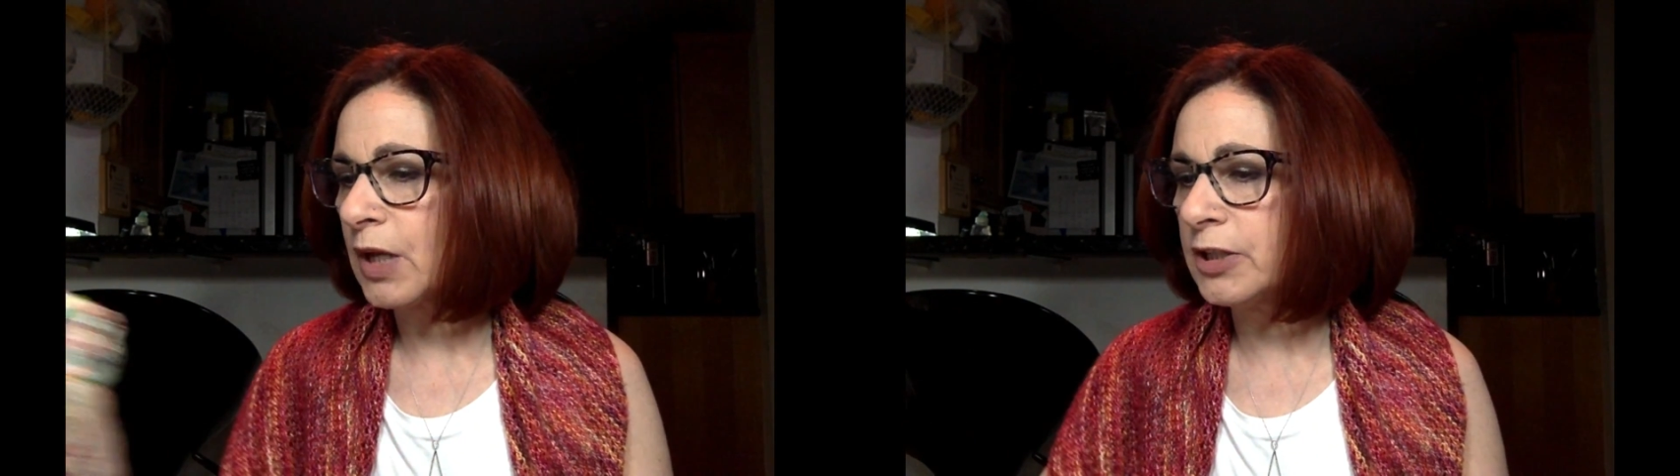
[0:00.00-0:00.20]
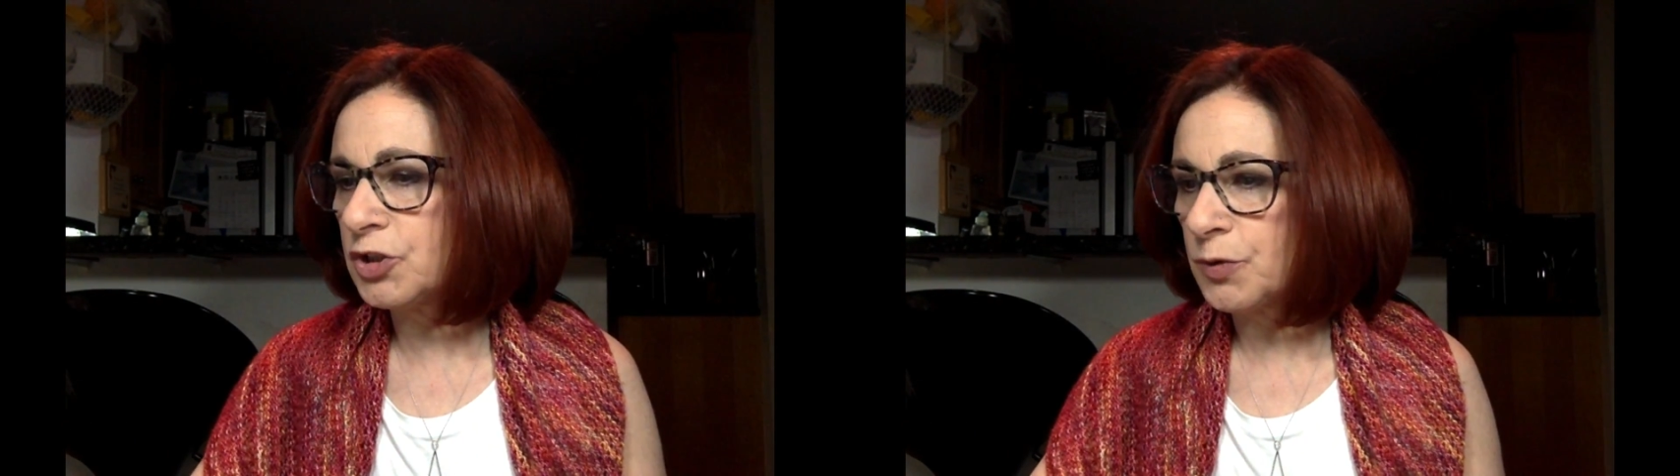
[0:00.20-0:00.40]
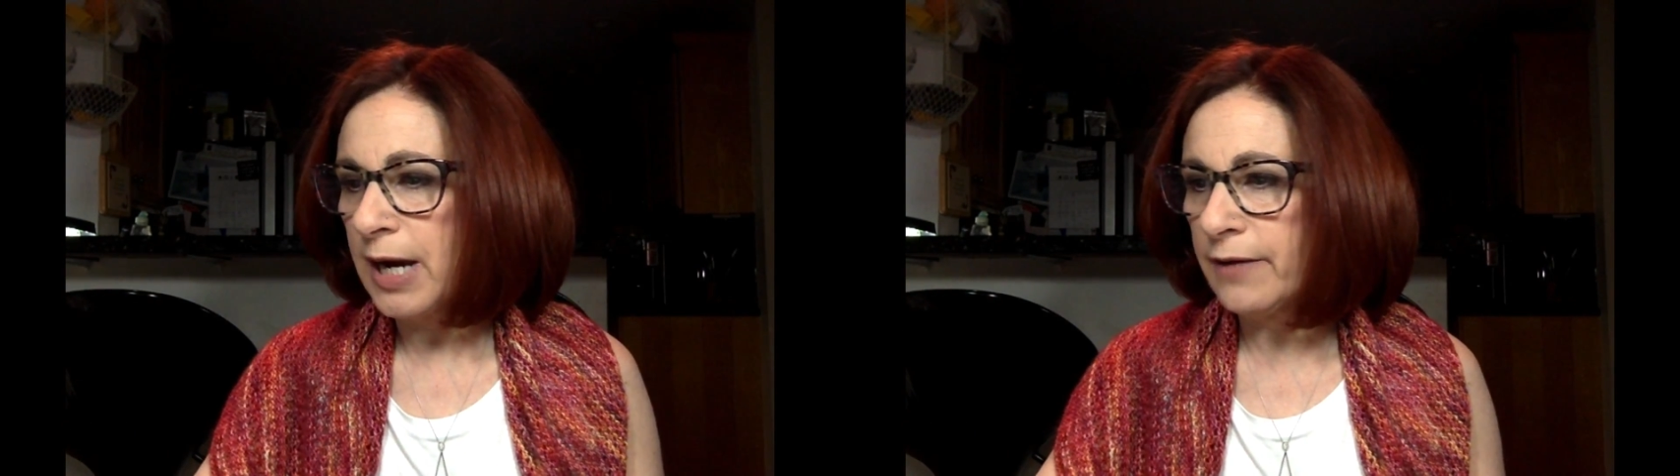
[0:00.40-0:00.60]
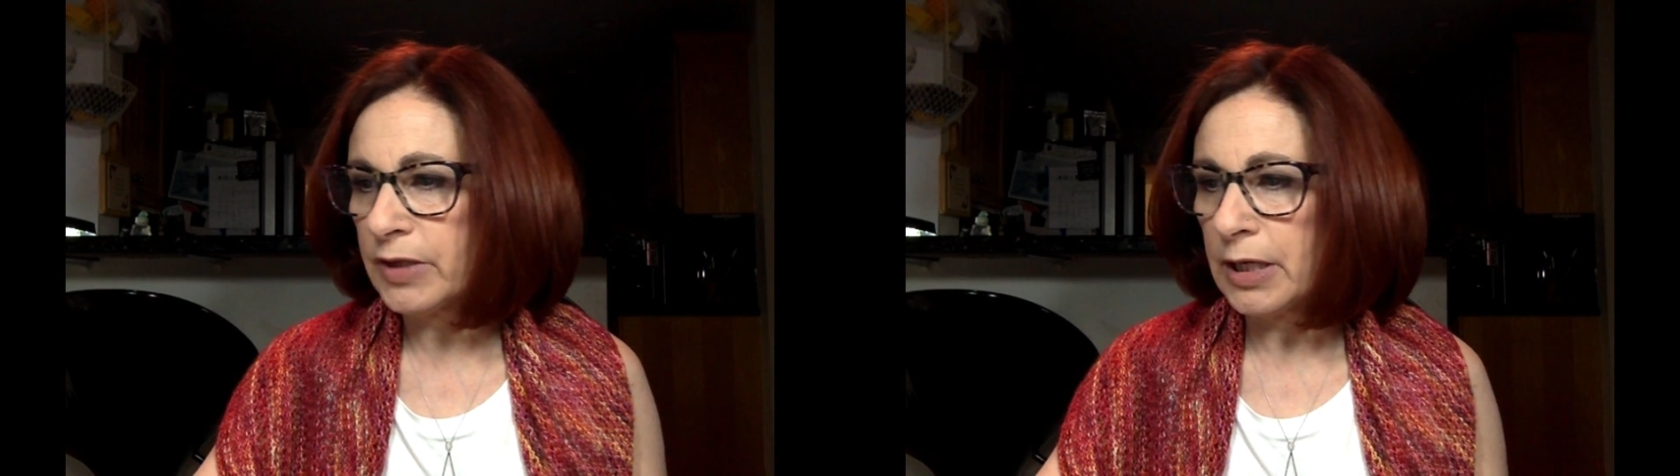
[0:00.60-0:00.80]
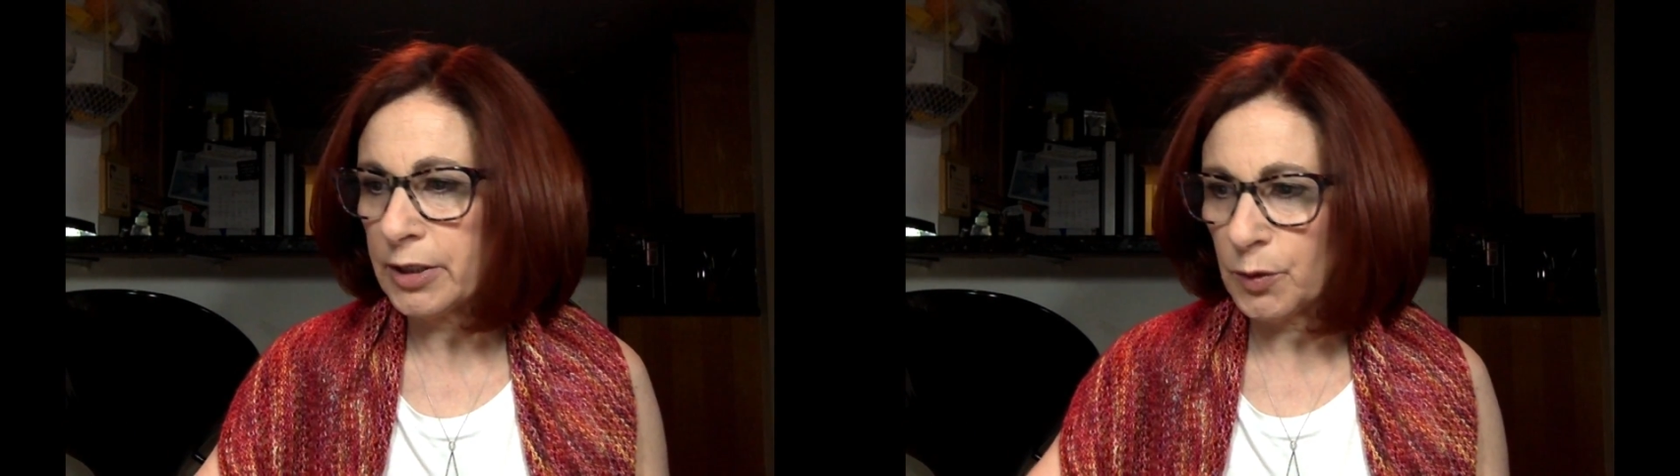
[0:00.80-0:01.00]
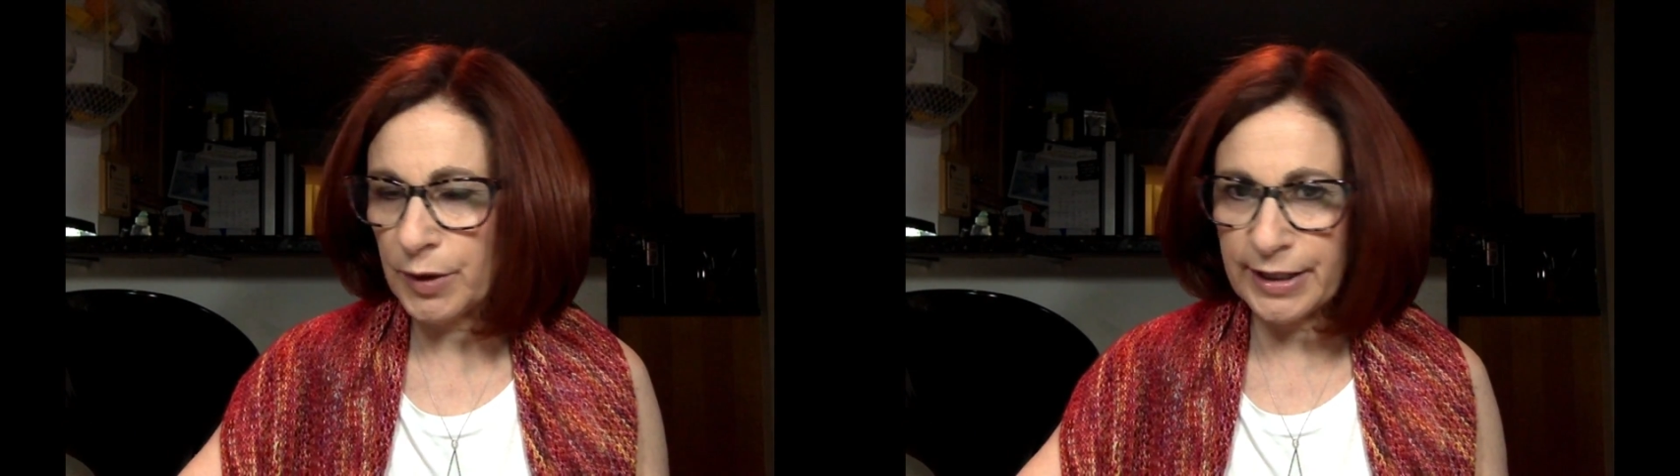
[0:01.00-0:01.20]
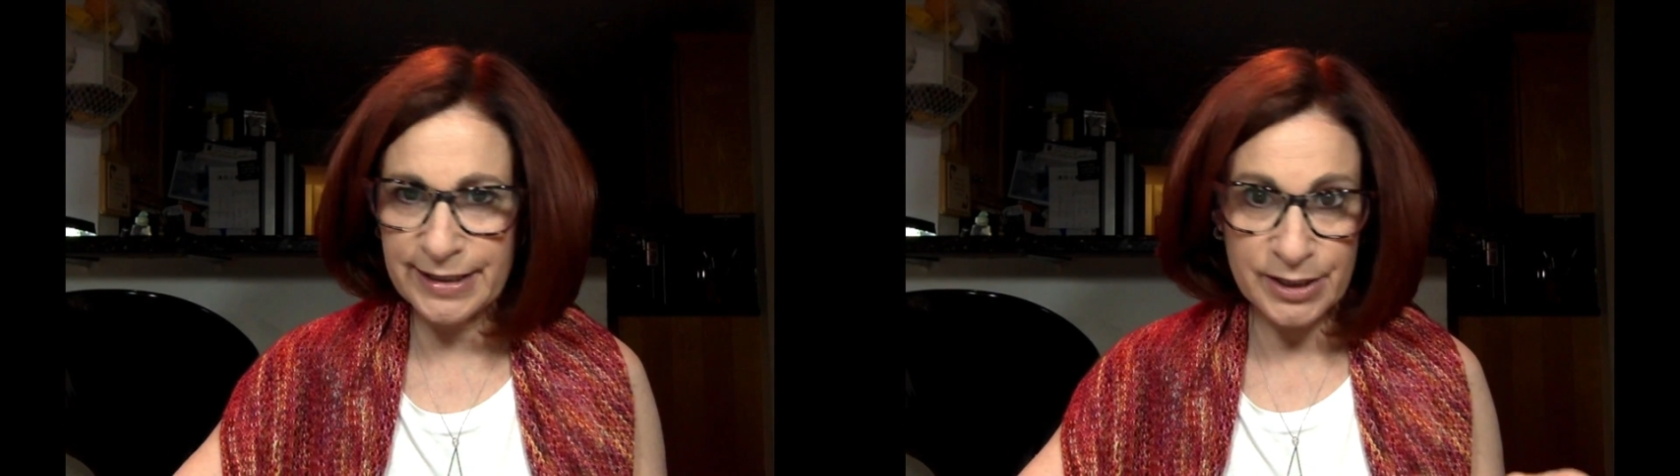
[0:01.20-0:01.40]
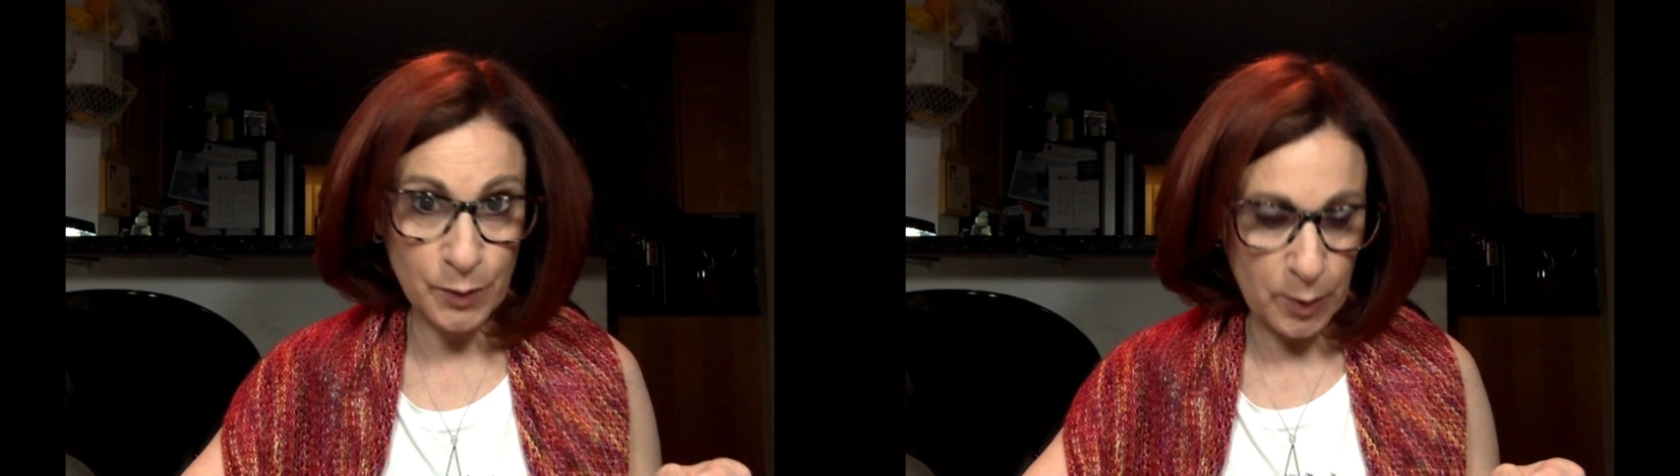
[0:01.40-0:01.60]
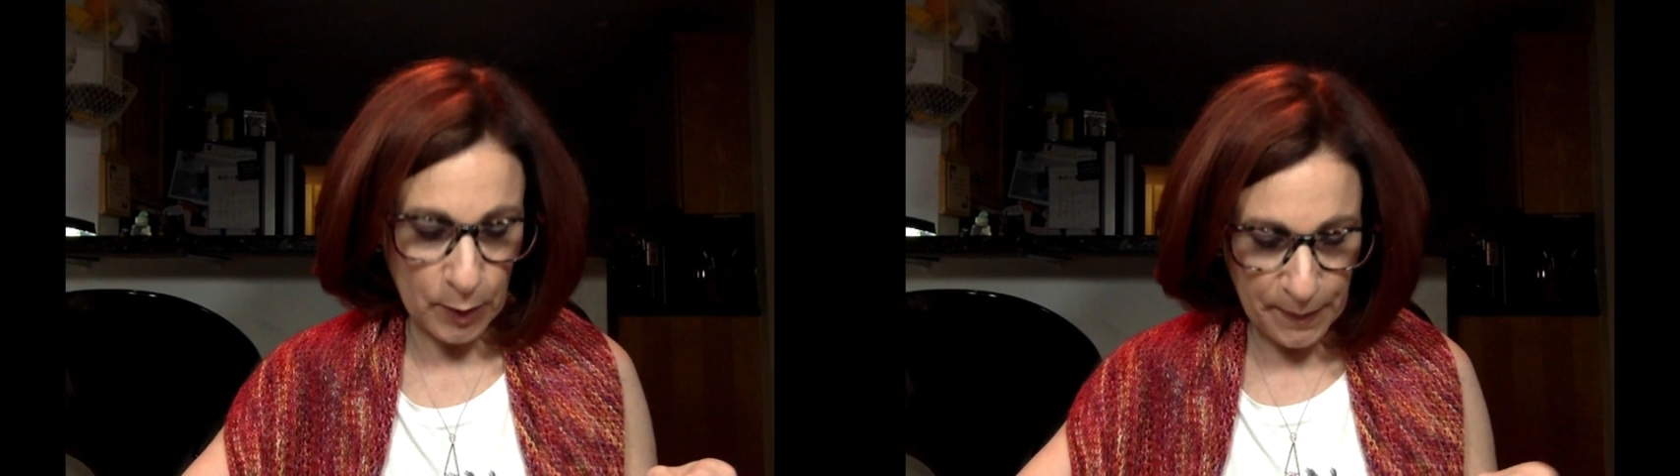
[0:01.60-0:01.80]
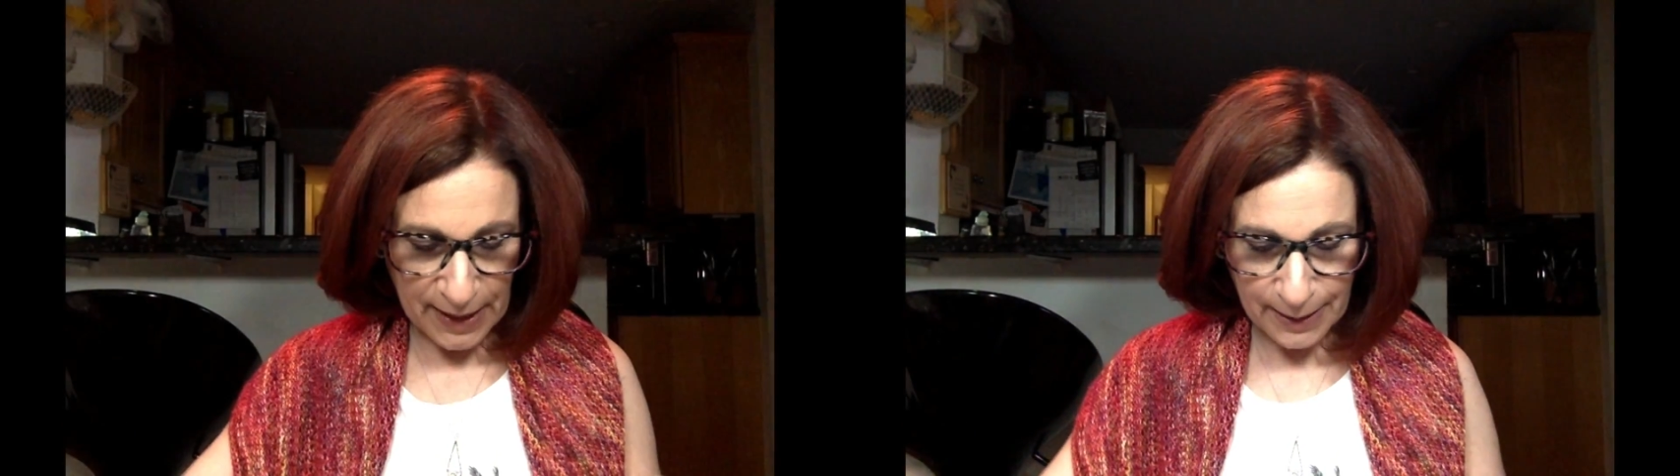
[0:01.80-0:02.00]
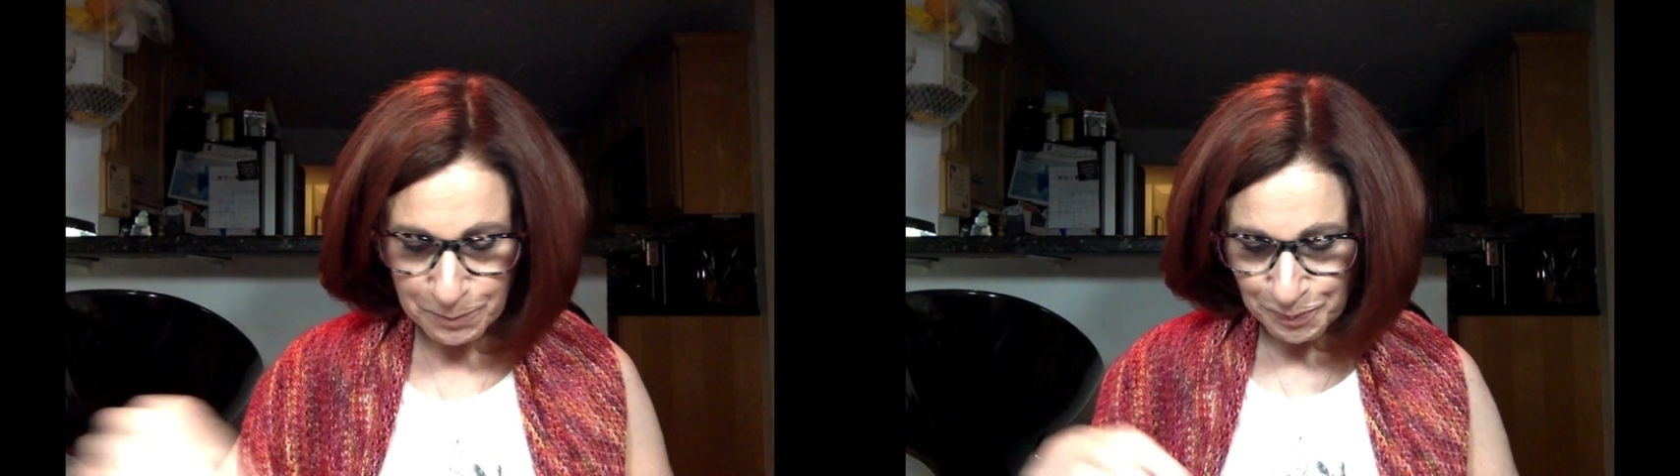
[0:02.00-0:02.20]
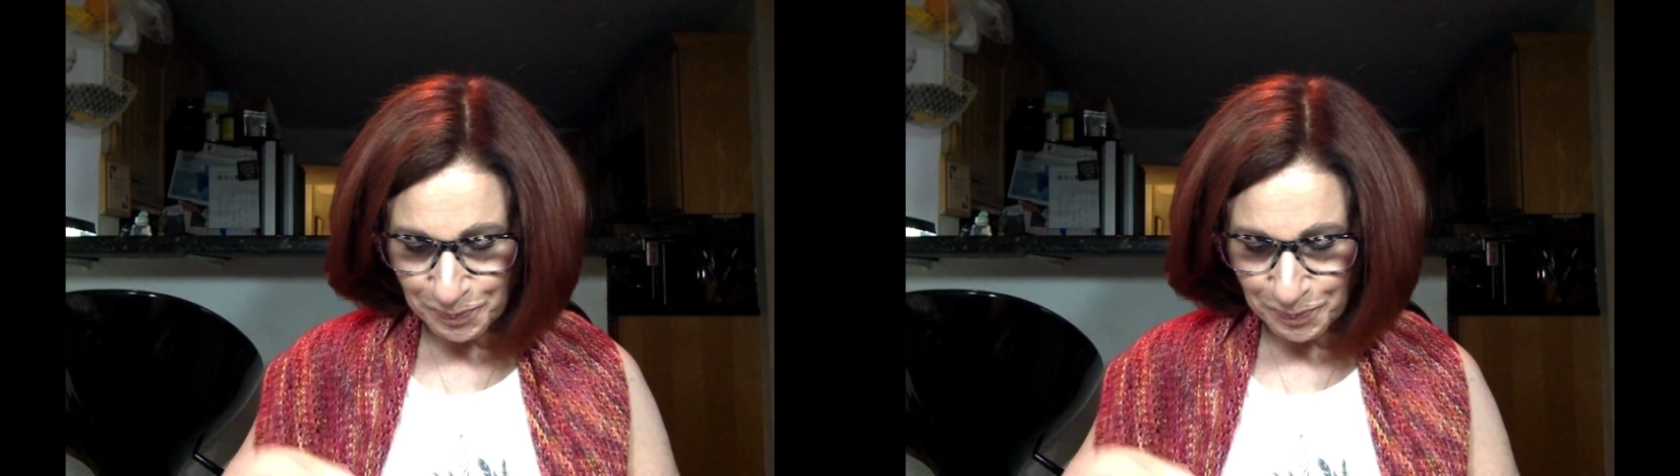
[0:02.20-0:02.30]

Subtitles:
I do have it. I know where it is. So I won that.